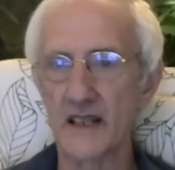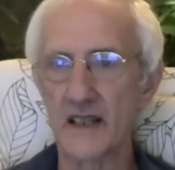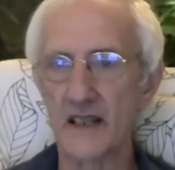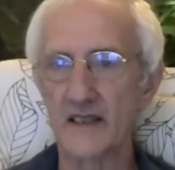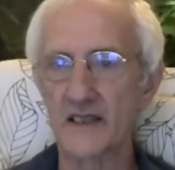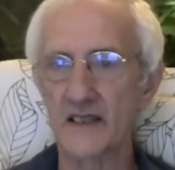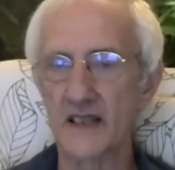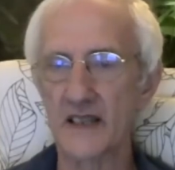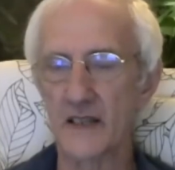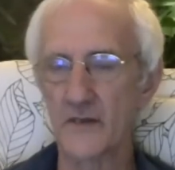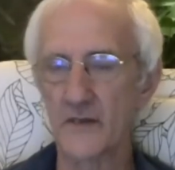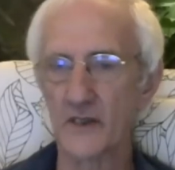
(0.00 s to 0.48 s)

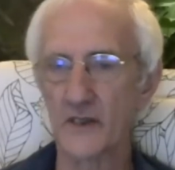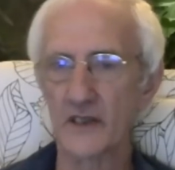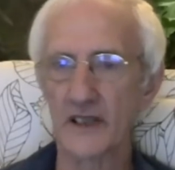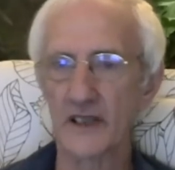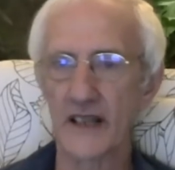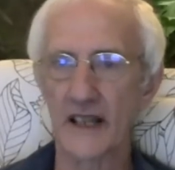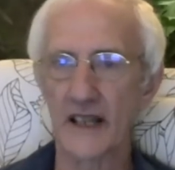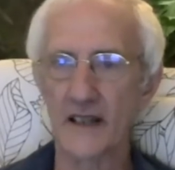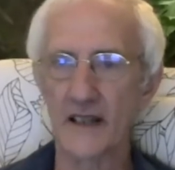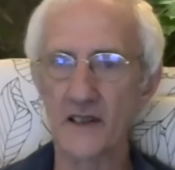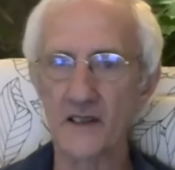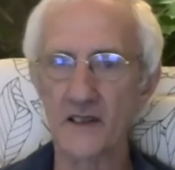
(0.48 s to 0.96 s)
several
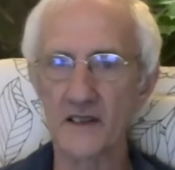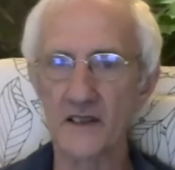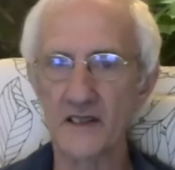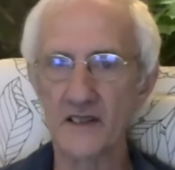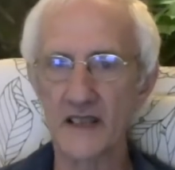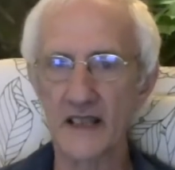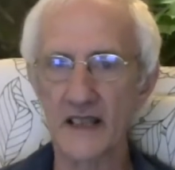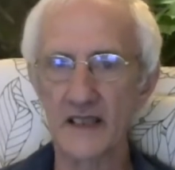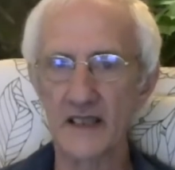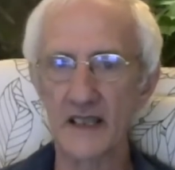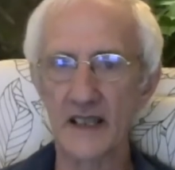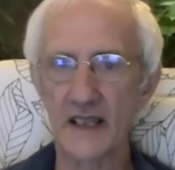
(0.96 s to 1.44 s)
occasions
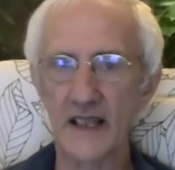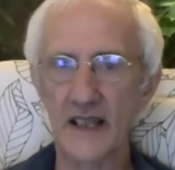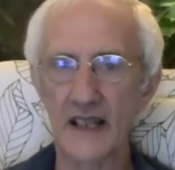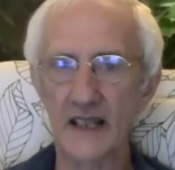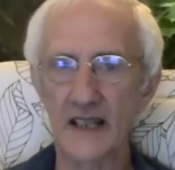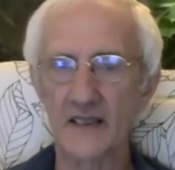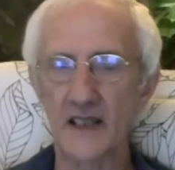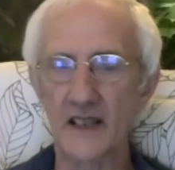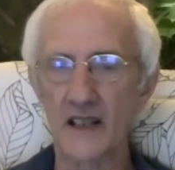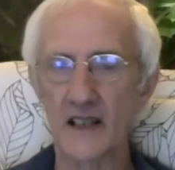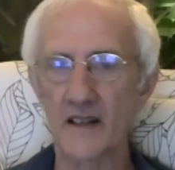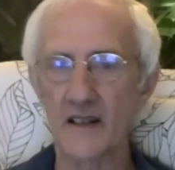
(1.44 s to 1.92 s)

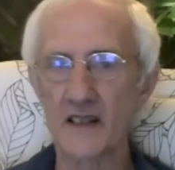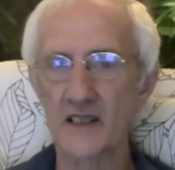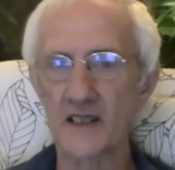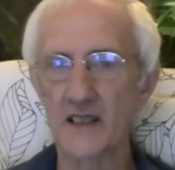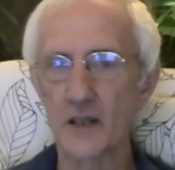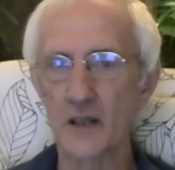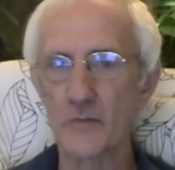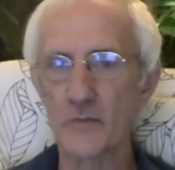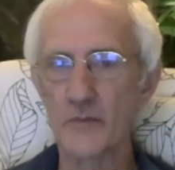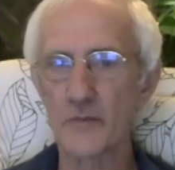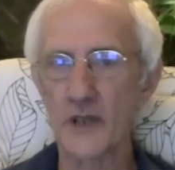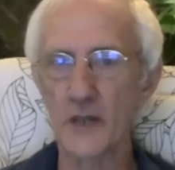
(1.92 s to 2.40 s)
indicate that there are
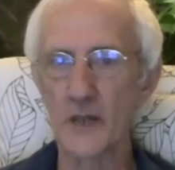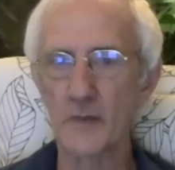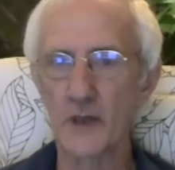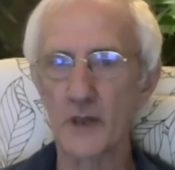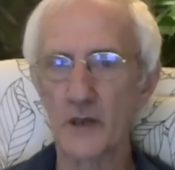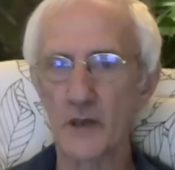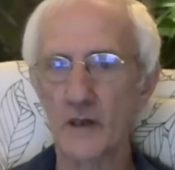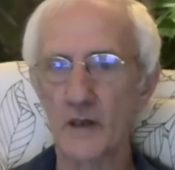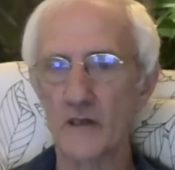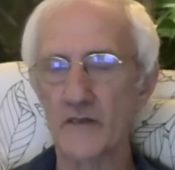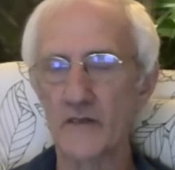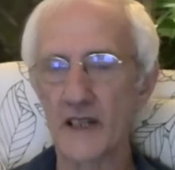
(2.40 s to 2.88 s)
some people
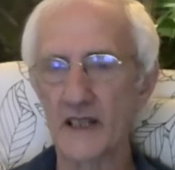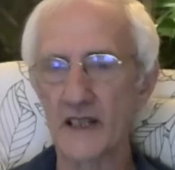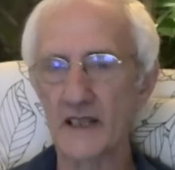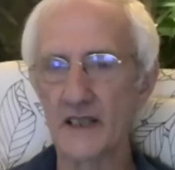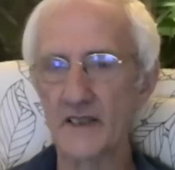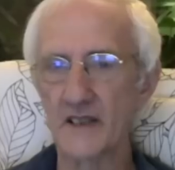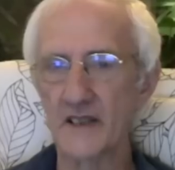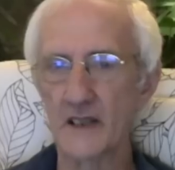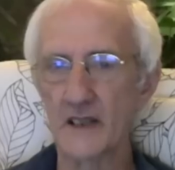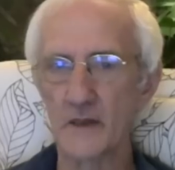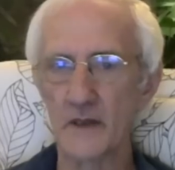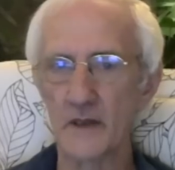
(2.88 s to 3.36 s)
who are ready
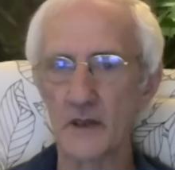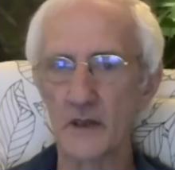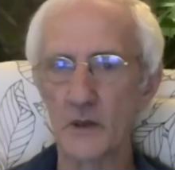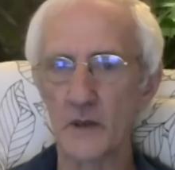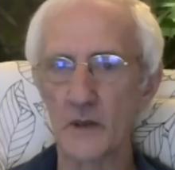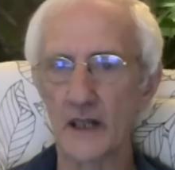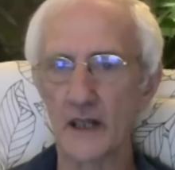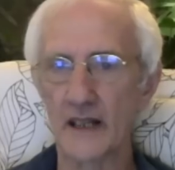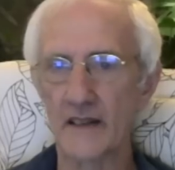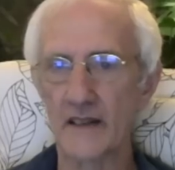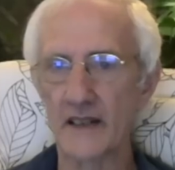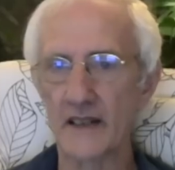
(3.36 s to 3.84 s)
to do
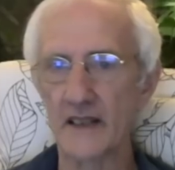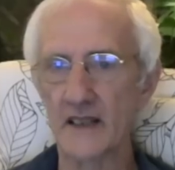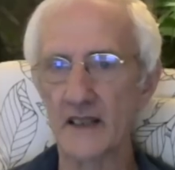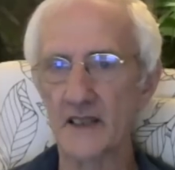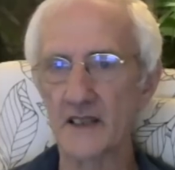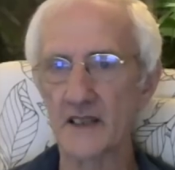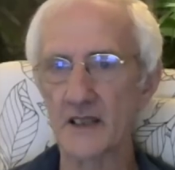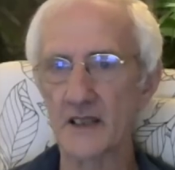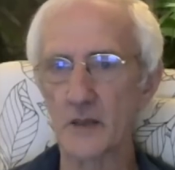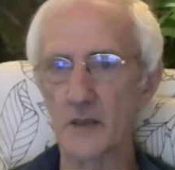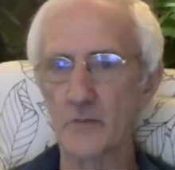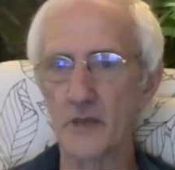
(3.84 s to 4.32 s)
inquiry and
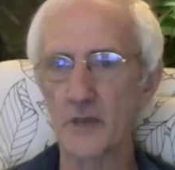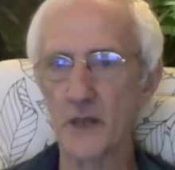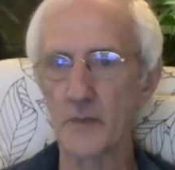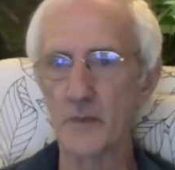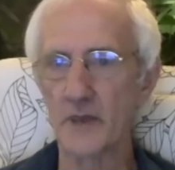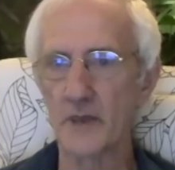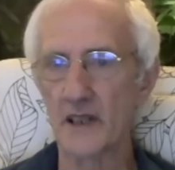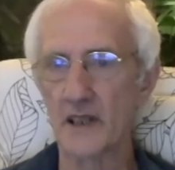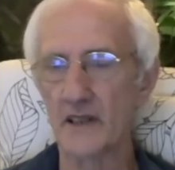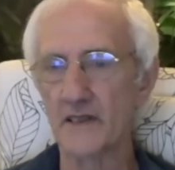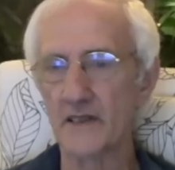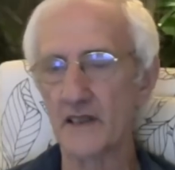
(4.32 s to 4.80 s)
some
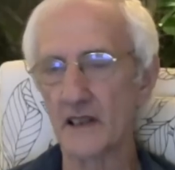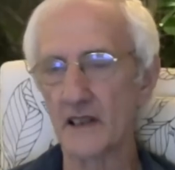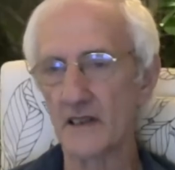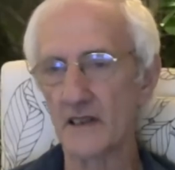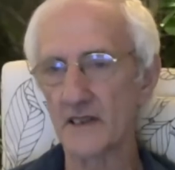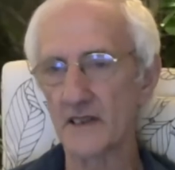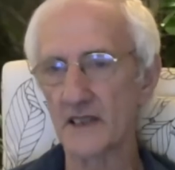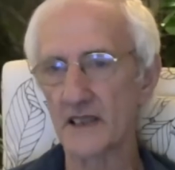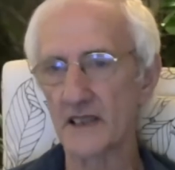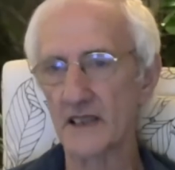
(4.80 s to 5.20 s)
people are not.